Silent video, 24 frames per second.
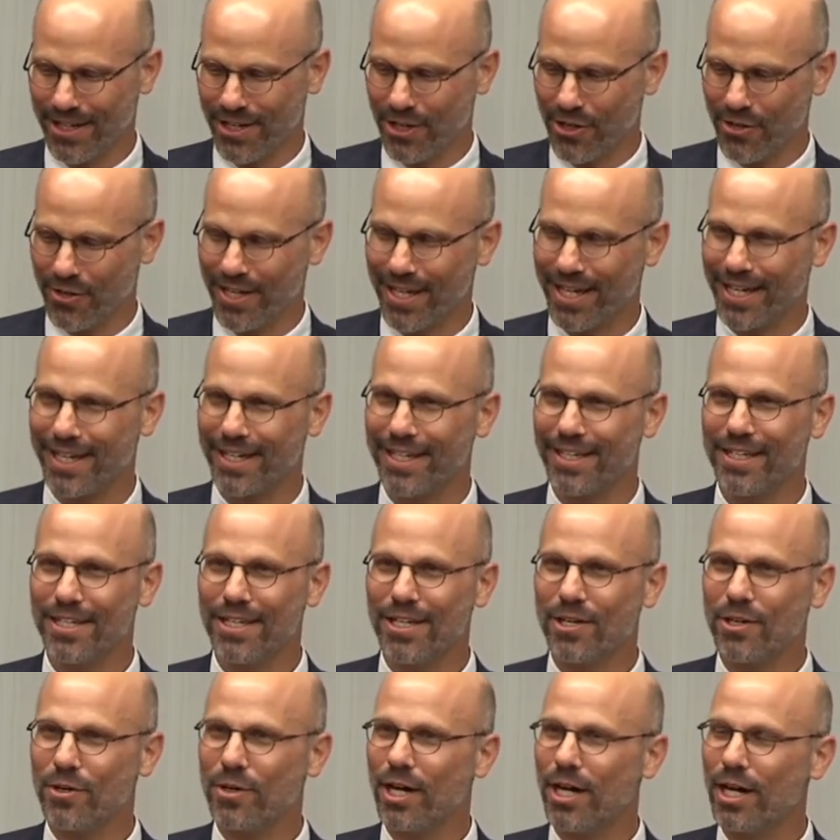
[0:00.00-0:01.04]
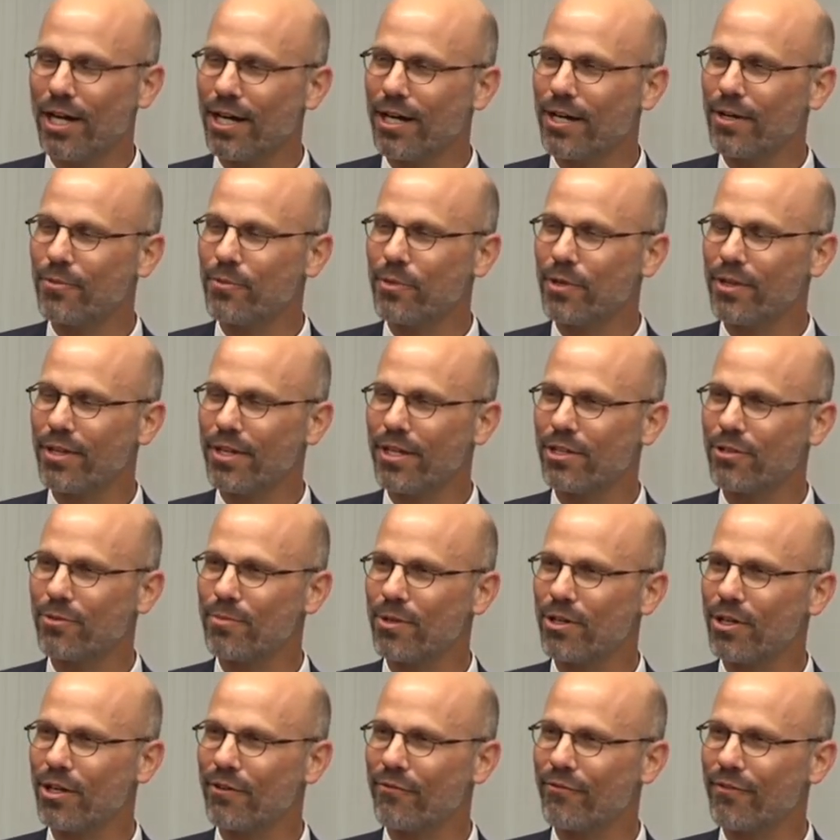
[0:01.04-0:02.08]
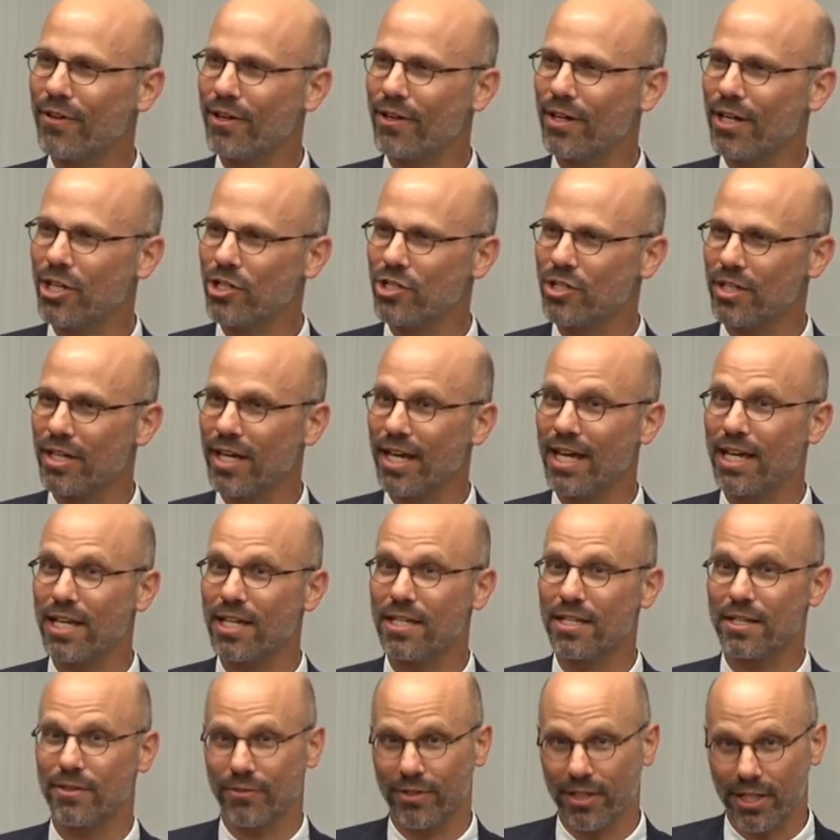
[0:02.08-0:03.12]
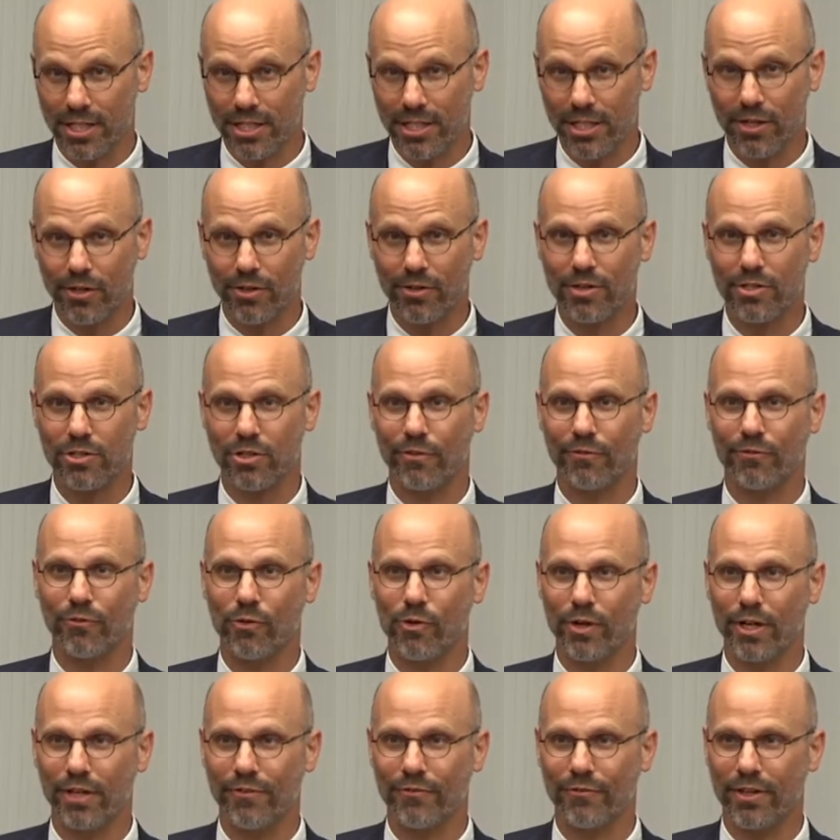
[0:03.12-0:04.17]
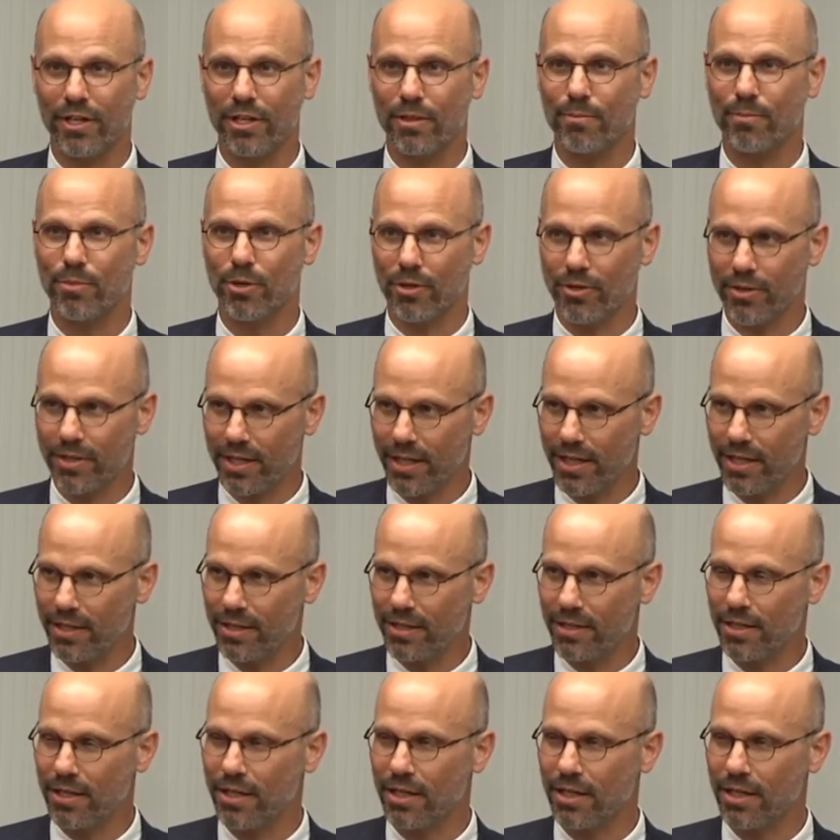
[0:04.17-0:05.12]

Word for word: Okay. Uh, well, the Inter American Foundation had this year is our 45th birthday.